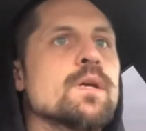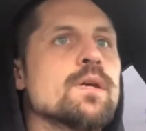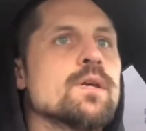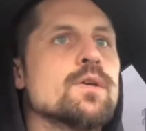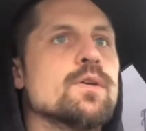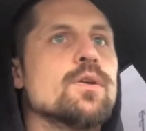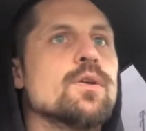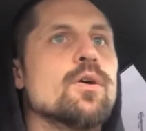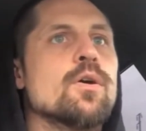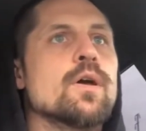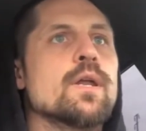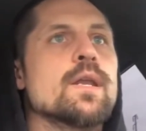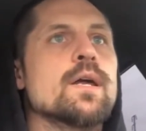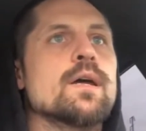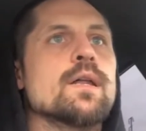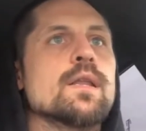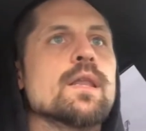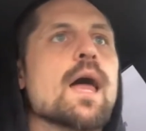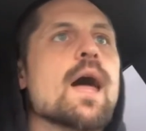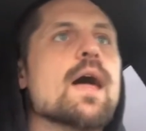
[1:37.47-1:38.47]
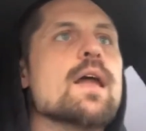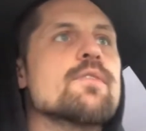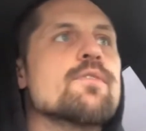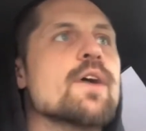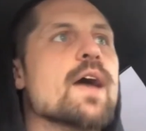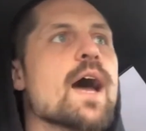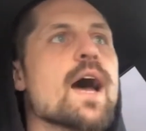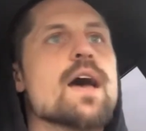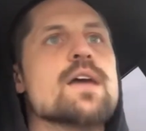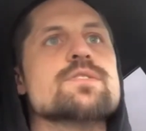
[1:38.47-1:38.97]
And a lot of it
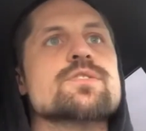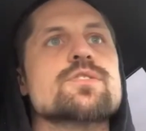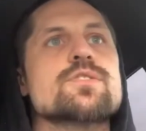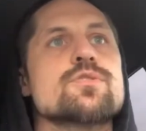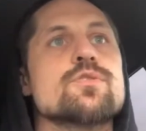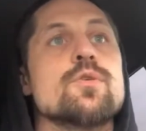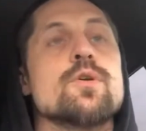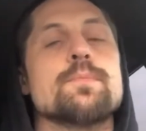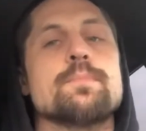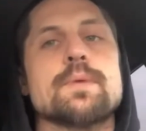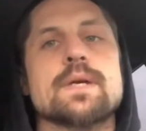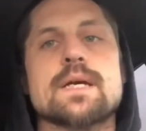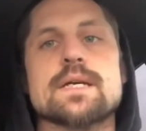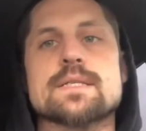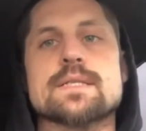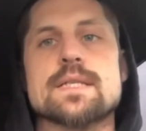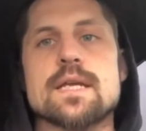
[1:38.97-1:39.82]
has to do with because